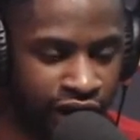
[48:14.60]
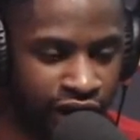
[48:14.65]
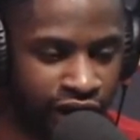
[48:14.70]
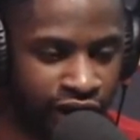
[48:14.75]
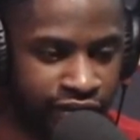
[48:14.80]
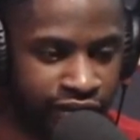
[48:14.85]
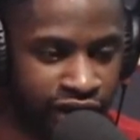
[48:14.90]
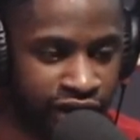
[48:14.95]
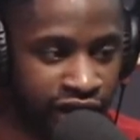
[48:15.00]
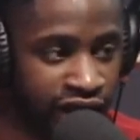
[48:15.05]

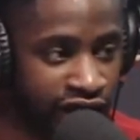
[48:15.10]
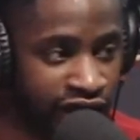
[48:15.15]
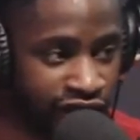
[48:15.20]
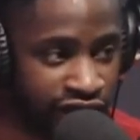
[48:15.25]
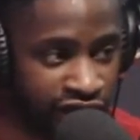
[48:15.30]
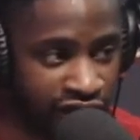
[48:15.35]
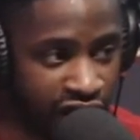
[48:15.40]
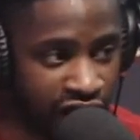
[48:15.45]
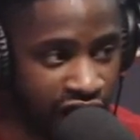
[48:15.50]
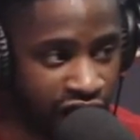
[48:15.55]
She does
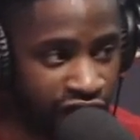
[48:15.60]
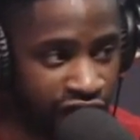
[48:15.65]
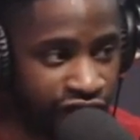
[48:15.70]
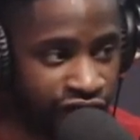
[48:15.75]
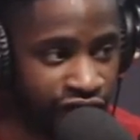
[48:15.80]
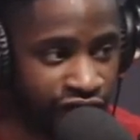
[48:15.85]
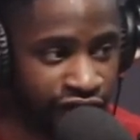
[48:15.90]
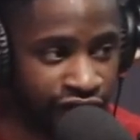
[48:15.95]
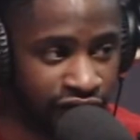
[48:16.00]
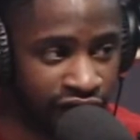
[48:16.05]

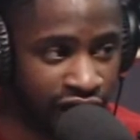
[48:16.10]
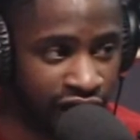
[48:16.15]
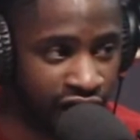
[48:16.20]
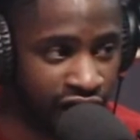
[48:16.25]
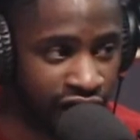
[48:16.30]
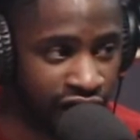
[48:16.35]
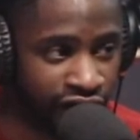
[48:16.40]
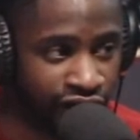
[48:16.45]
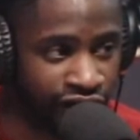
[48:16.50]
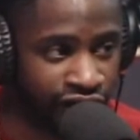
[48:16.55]
photography,
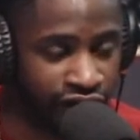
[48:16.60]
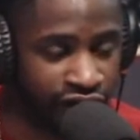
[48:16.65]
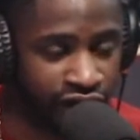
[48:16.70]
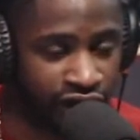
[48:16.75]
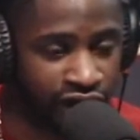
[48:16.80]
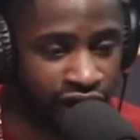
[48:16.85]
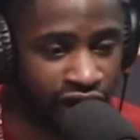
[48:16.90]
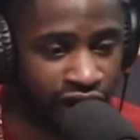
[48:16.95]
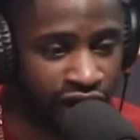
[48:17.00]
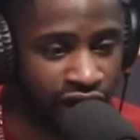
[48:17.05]

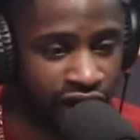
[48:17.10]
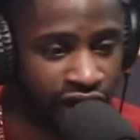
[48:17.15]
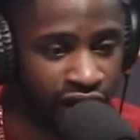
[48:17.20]
videography.